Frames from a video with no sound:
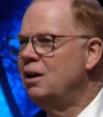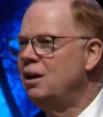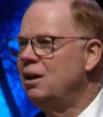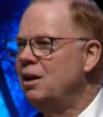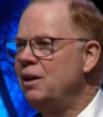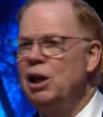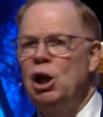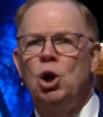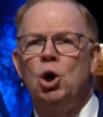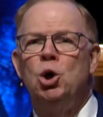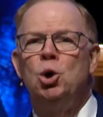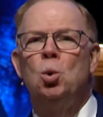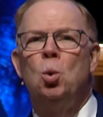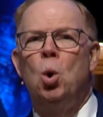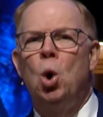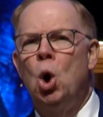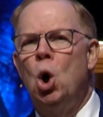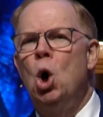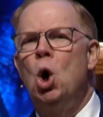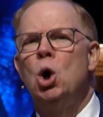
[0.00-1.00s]
and they learn to
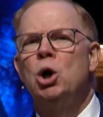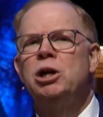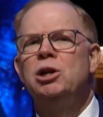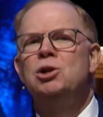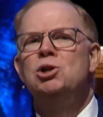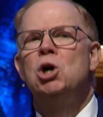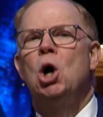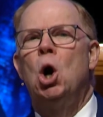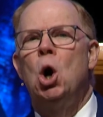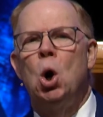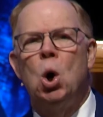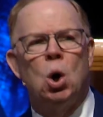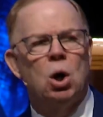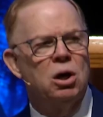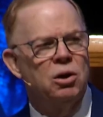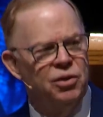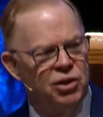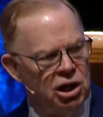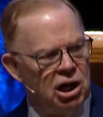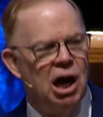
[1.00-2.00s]
walk and talk
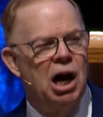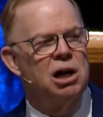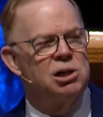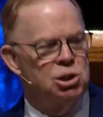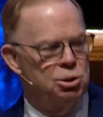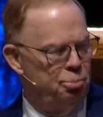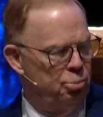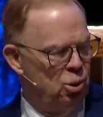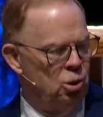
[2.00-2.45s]
the gospel.